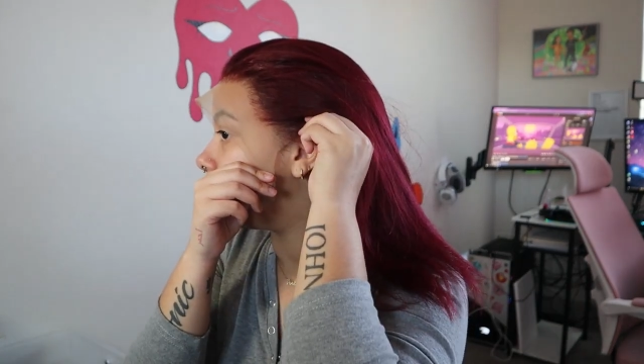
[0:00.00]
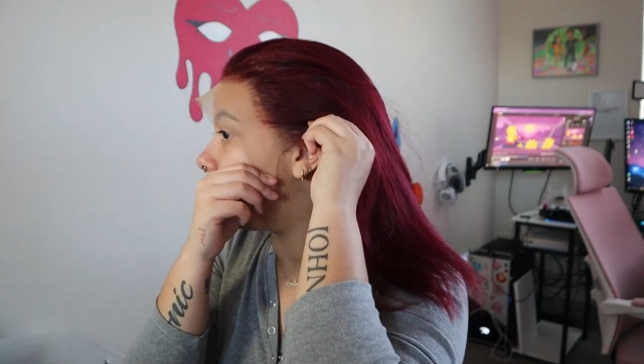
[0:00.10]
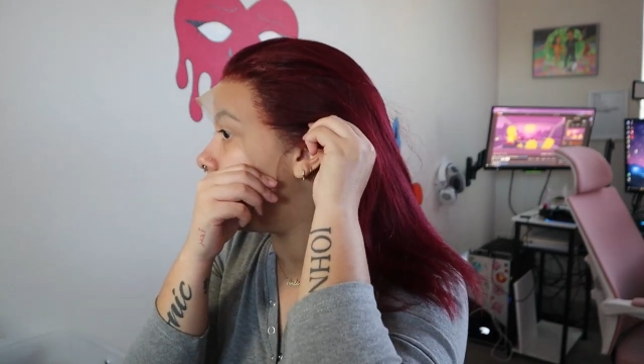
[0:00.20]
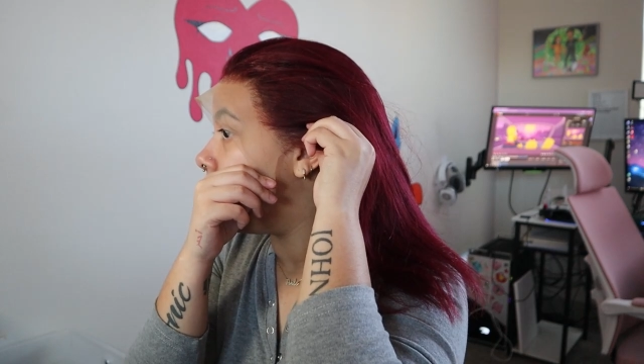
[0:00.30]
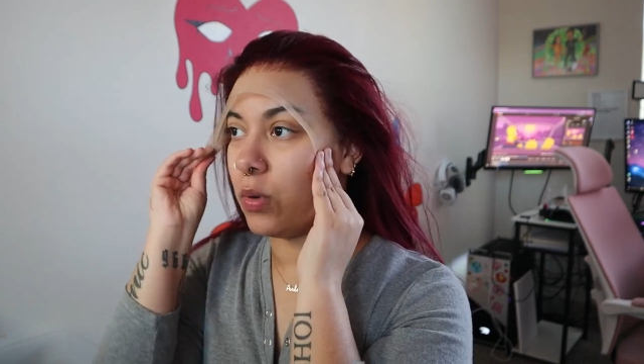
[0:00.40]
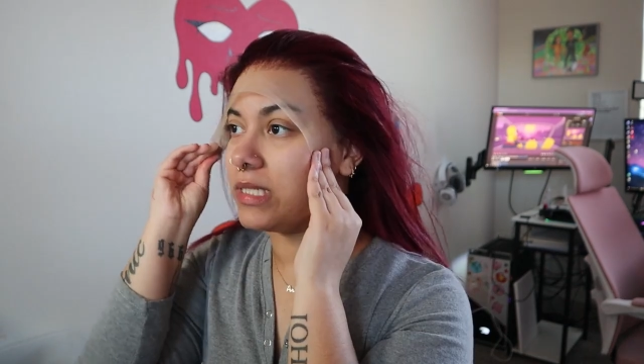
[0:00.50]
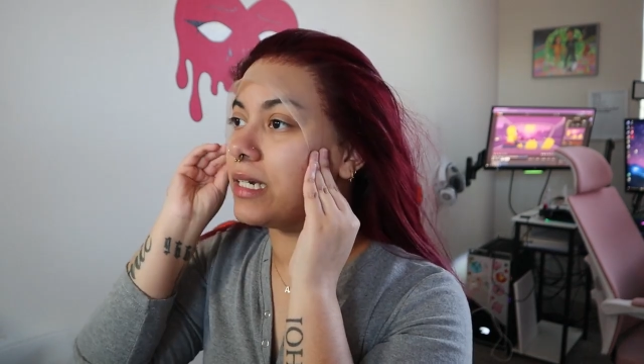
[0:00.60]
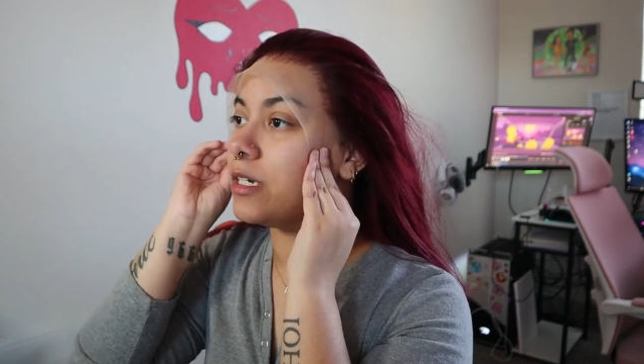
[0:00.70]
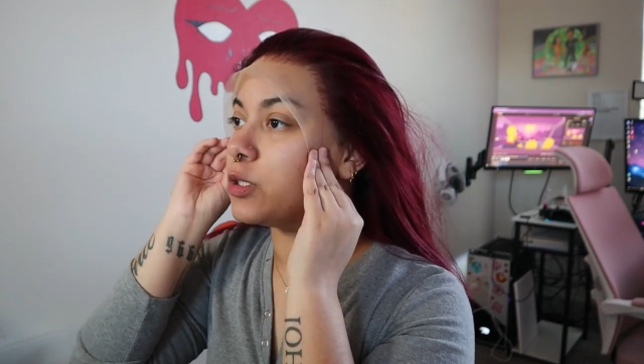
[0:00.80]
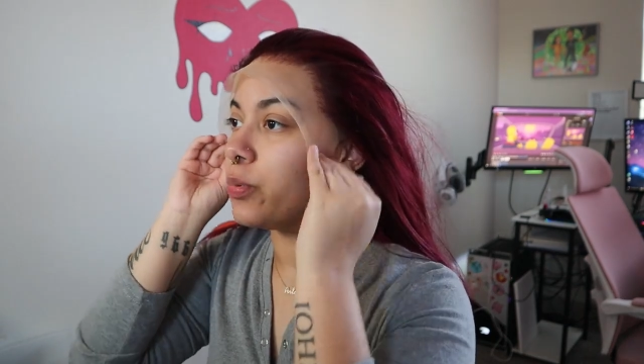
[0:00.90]
to, I wasn't
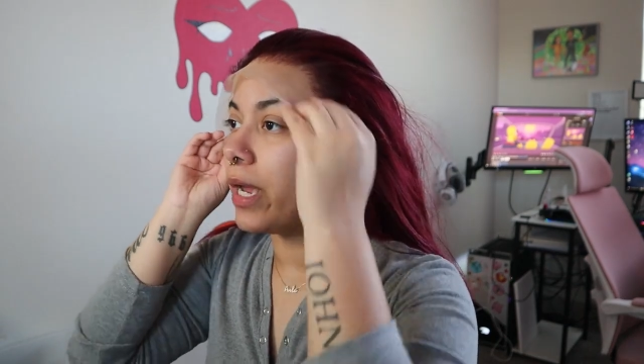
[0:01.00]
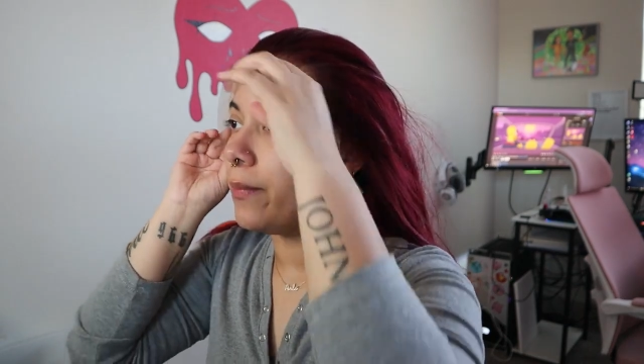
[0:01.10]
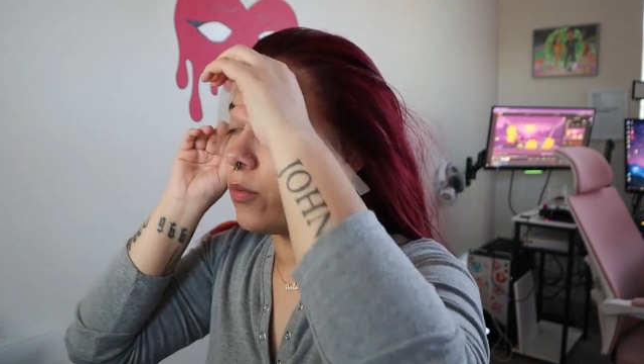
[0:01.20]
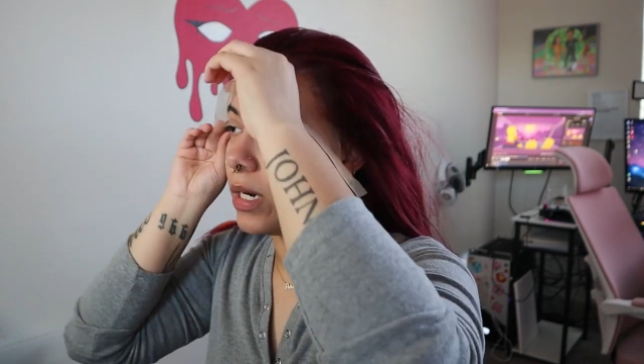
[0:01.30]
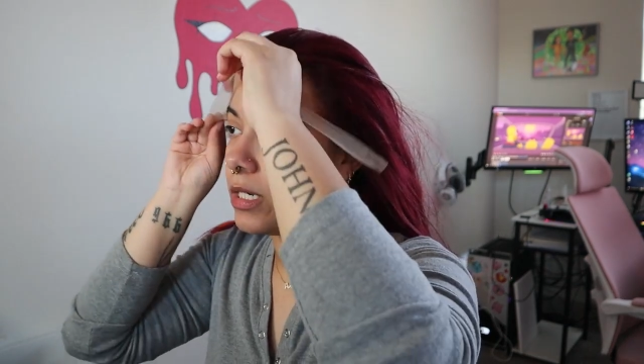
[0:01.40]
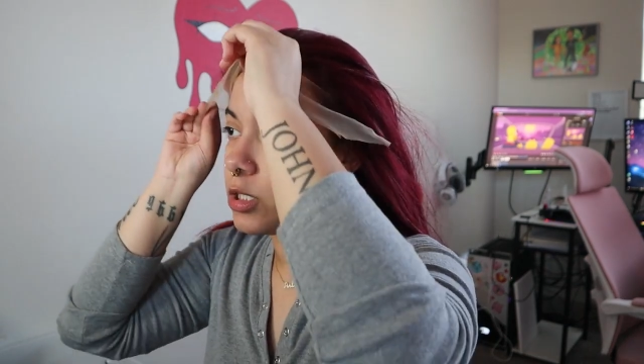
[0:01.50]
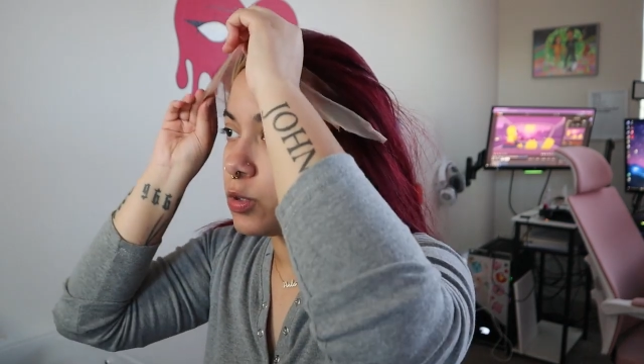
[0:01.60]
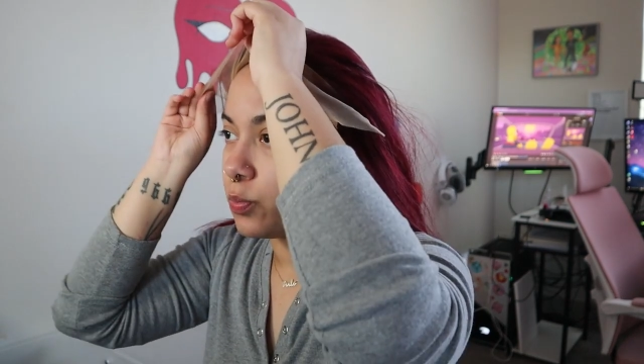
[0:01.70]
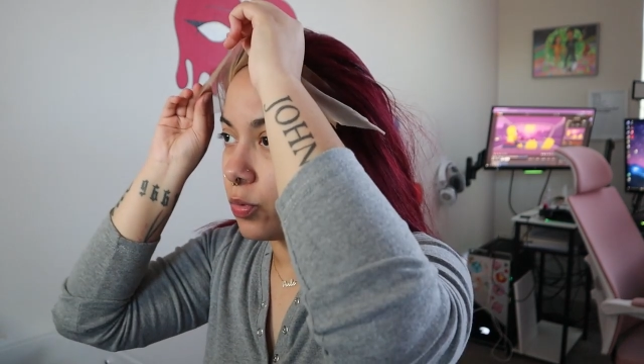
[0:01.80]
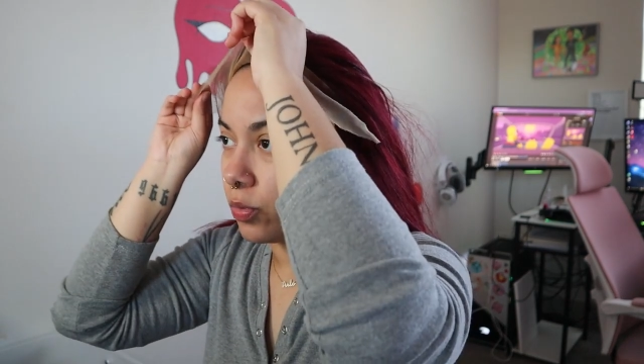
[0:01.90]
gonna spray, but we're gonna
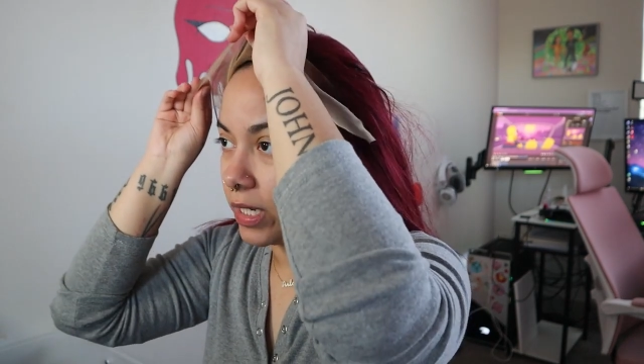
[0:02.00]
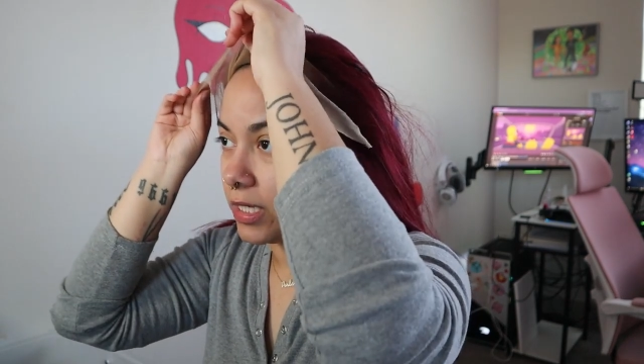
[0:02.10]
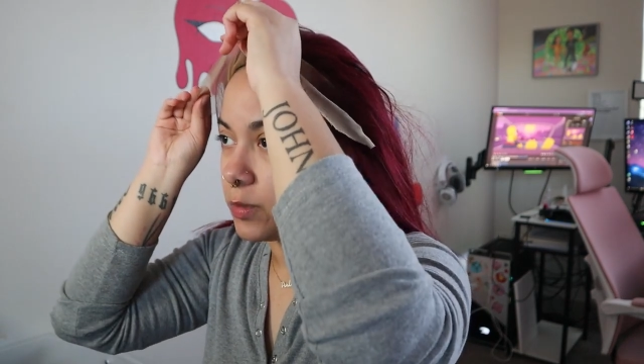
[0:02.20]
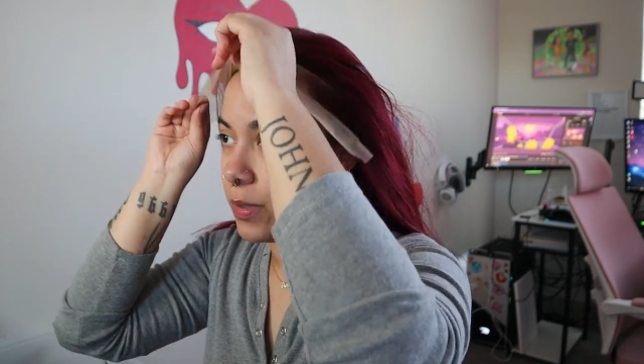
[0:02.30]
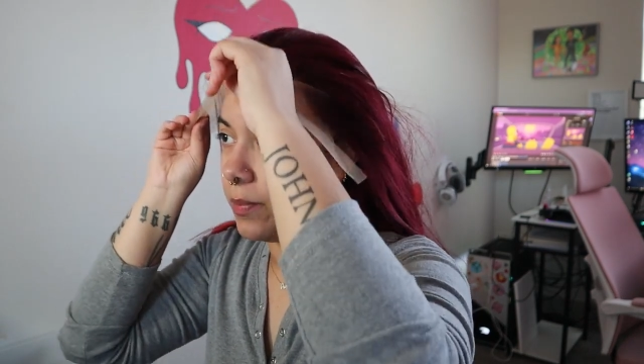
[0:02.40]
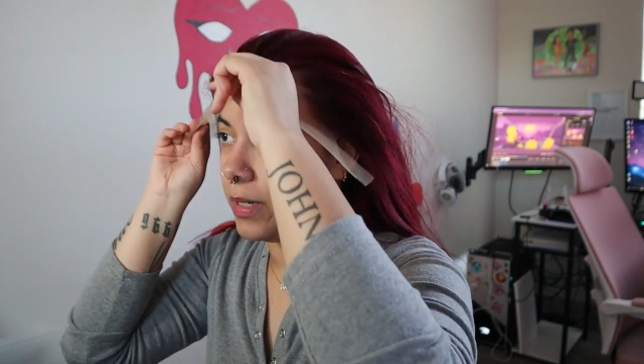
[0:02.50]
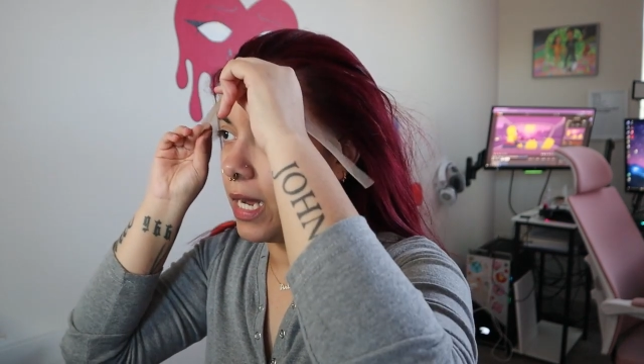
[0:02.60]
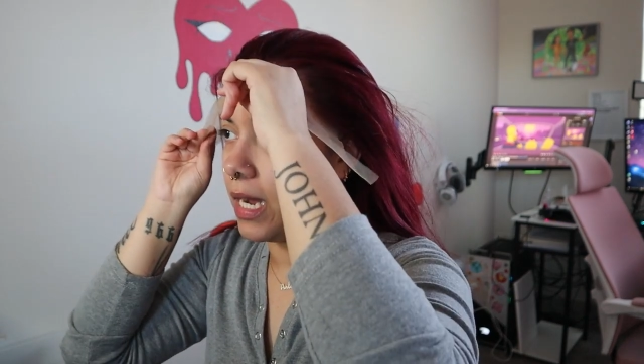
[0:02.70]
spray this puppy